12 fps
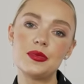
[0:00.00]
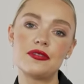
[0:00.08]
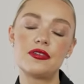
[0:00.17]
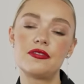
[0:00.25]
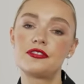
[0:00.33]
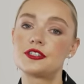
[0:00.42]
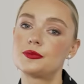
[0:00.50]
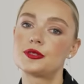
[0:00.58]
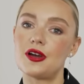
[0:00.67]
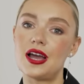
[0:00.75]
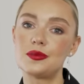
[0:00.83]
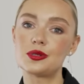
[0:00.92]
If you've
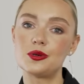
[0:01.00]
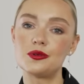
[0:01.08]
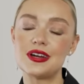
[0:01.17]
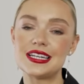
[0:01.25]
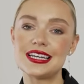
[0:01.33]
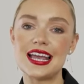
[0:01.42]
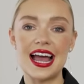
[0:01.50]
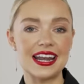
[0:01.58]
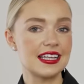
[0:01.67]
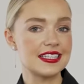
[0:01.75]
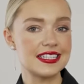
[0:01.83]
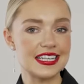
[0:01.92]
subscribed already, and
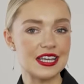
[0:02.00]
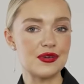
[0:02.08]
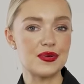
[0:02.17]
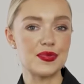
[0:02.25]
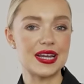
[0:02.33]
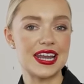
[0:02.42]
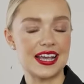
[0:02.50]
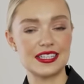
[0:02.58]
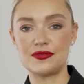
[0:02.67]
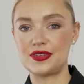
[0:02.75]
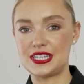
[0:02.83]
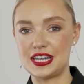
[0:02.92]
I'll see you in my
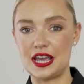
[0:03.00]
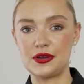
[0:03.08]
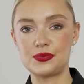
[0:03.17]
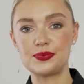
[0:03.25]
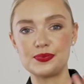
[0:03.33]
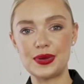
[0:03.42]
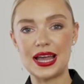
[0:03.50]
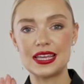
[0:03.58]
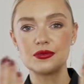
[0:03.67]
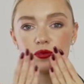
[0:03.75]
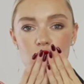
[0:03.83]
next video. Bye.